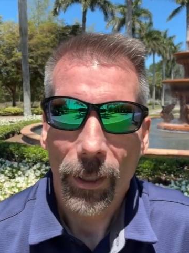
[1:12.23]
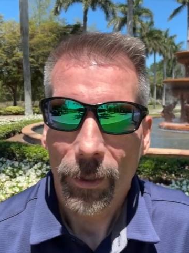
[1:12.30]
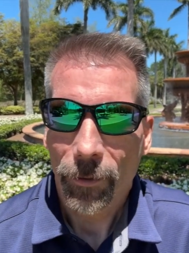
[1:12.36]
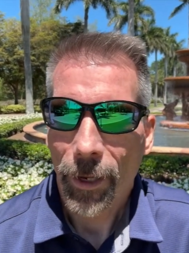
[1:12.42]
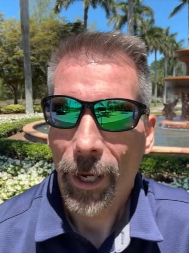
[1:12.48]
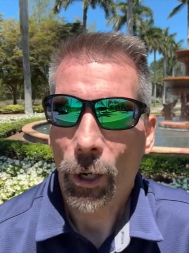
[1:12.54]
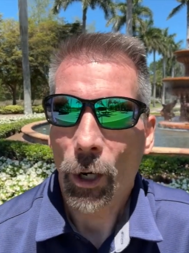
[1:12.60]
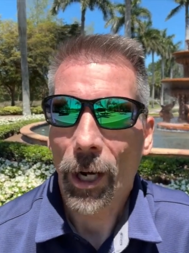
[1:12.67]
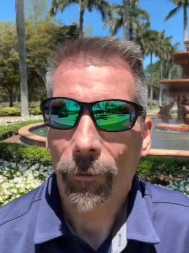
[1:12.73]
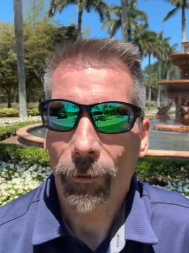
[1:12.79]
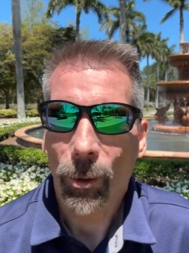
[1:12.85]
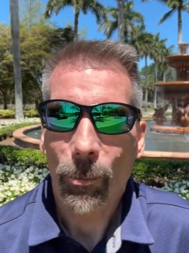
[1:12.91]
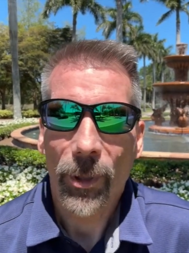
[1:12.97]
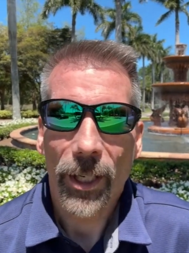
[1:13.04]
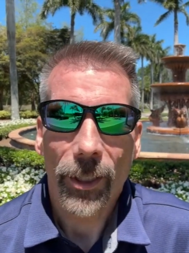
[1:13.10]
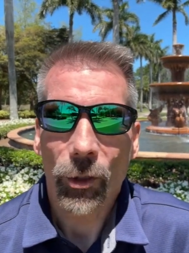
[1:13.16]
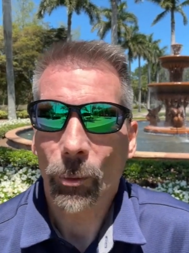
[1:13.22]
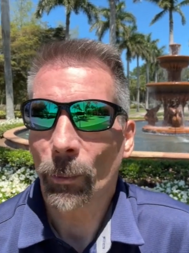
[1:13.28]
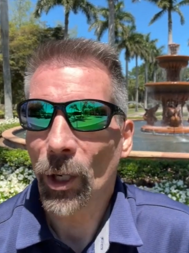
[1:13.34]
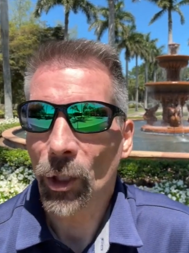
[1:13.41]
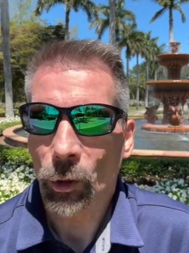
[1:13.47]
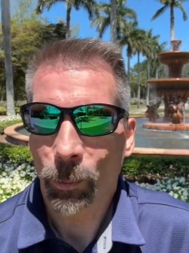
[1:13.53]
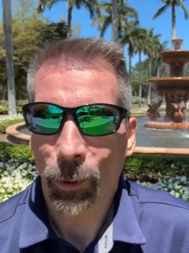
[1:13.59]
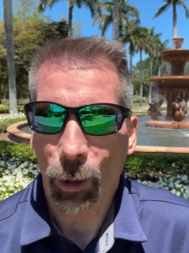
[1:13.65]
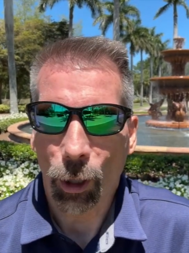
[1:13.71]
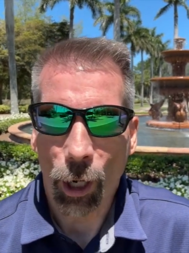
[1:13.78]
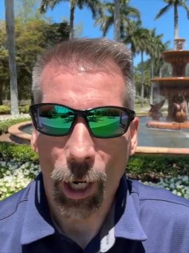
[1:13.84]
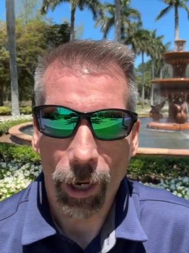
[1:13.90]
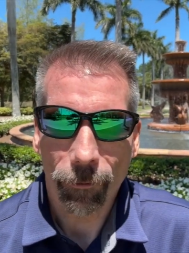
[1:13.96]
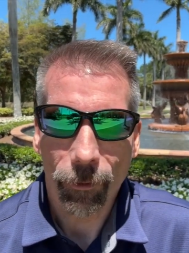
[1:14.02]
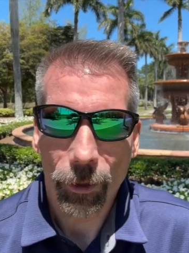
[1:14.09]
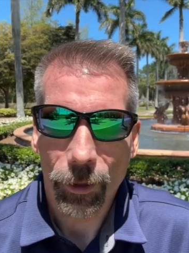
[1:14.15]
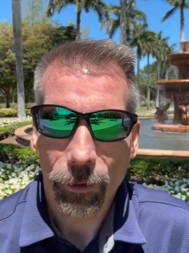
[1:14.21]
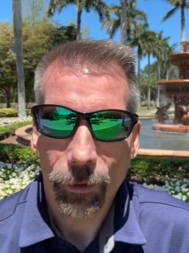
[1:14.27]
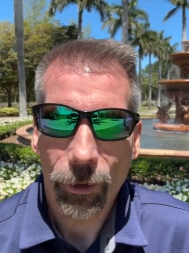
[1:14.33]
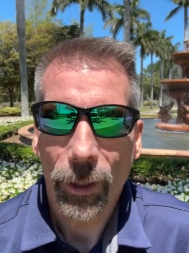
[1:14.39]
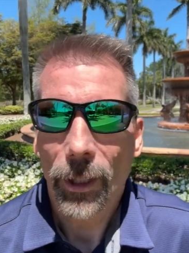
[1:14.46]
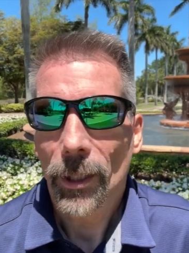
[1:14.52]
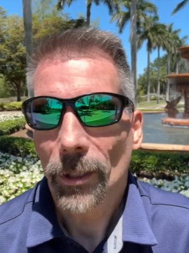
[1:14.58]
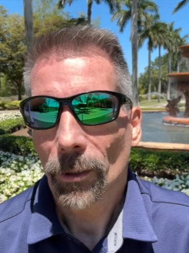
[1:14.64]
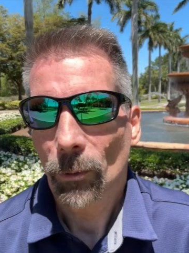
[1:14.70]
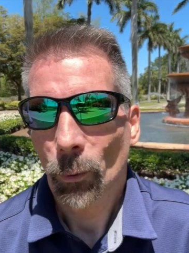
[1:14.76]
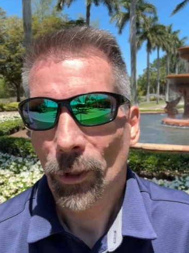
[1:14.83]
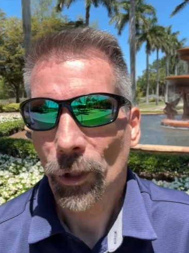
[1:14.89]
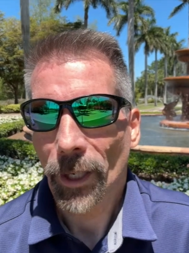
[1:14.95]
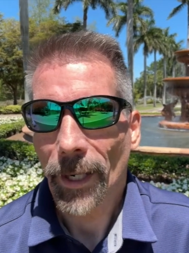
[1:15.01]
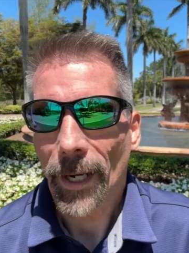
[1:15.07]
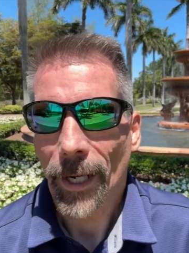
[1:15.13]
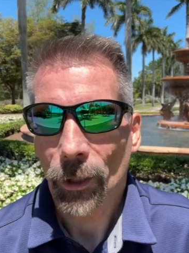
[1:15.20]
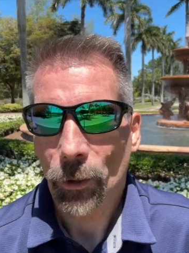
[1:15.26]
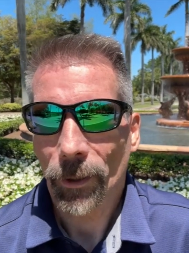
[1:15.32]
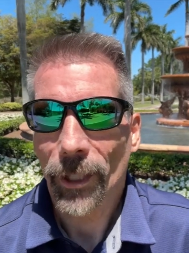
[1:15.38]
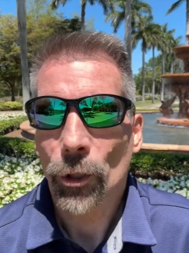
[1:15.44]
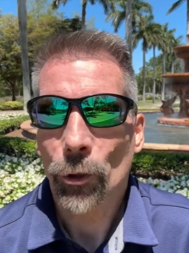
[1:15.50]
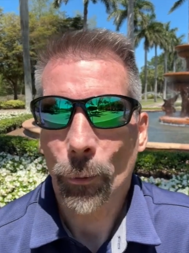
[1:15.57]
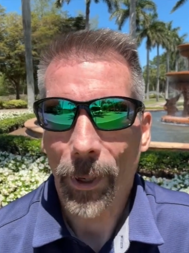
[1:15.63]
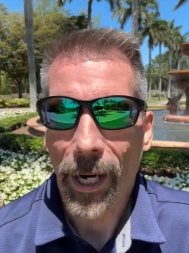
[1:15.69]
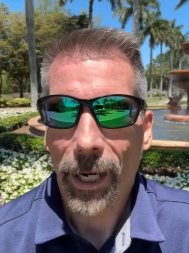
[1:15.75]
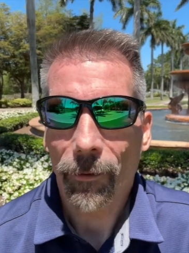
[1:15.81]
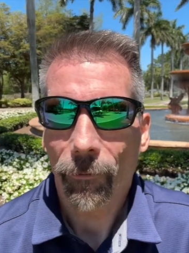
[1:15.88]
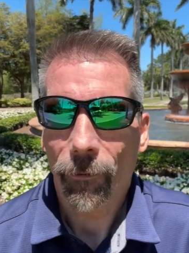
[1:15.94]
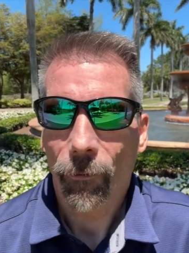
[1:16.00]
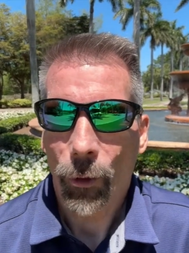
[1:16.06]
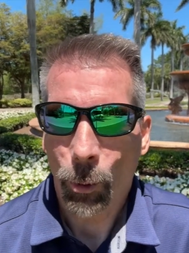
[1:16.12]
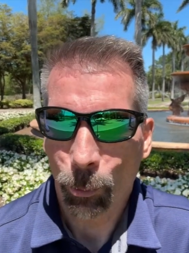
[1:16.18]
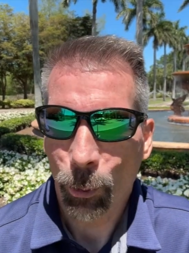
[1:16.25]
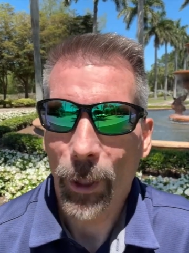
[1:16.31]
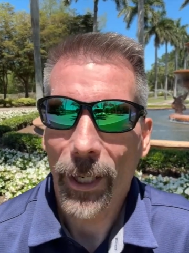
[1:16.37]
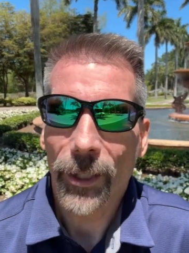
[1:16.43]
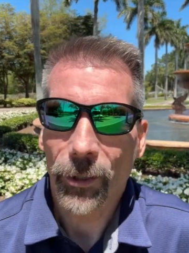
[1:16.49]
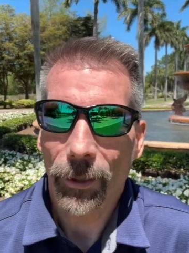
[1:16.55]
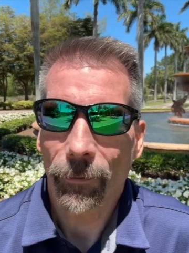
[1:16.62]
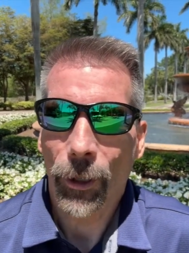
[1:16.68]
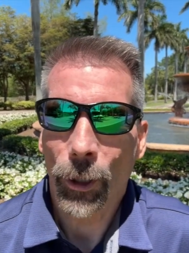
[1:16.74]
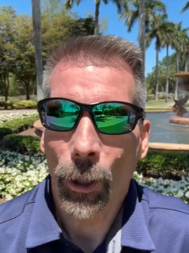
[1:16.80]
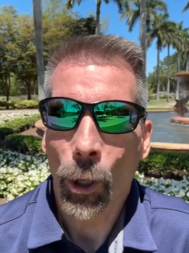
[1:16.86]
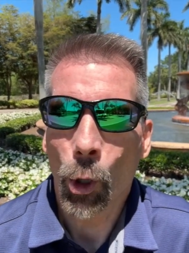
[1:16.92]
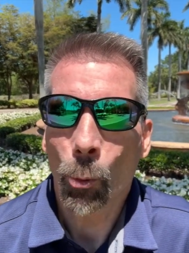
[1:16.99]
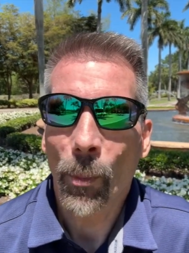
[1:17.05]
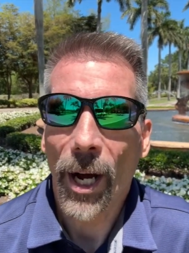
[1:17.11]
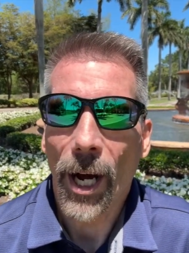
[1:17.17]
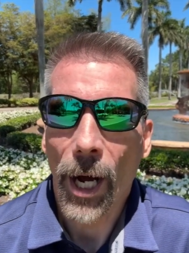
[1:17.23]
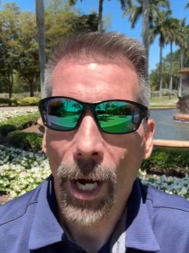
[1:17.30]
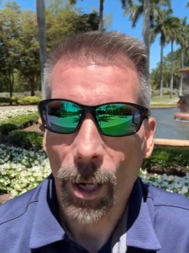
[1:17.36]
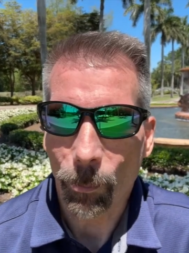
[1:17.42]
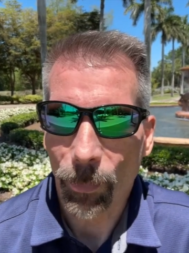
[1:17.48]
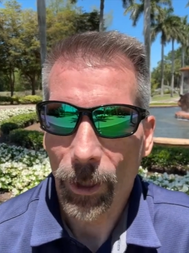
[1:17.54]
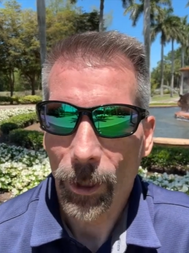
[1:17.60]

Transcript: That often means multiple offers, which can actually drive the price of your home up.